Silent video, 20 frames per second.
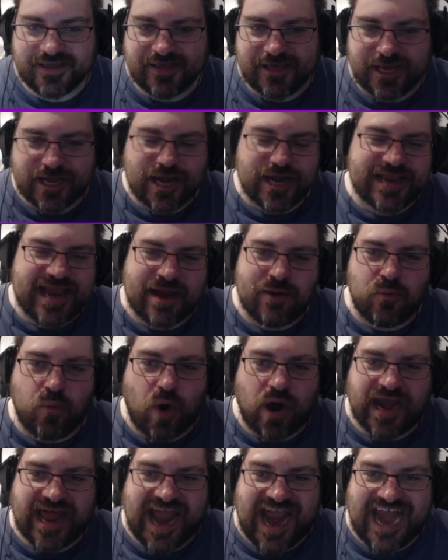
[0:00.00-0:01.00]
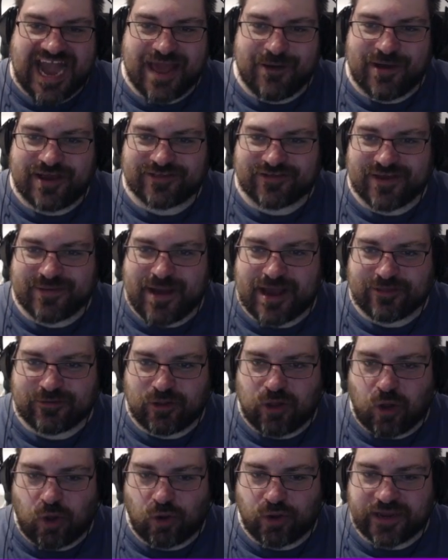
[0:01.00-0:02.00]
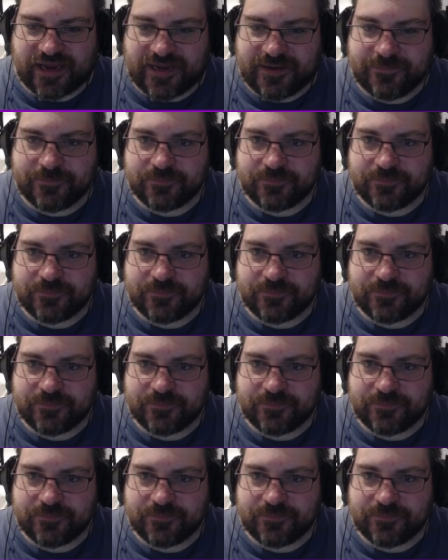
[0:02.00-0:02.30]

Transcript: You're gonna die in one hit anyway, so you might as well hold it.